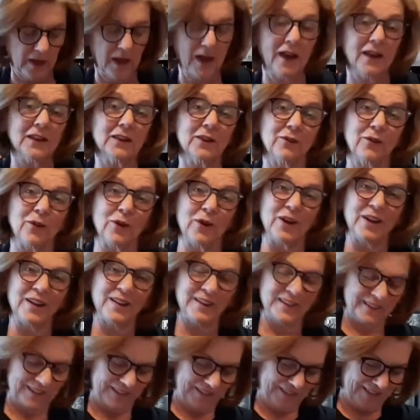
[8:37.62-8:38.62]
olive oil.
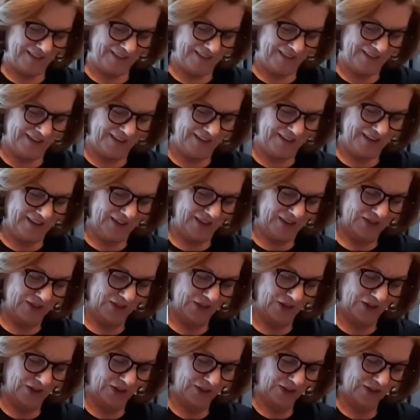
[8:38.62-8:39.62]

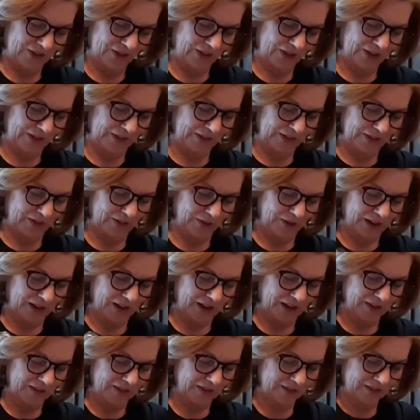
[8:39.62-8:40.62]
Toss it
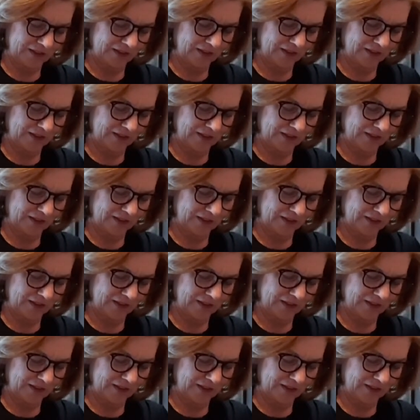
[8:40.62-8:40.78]
around.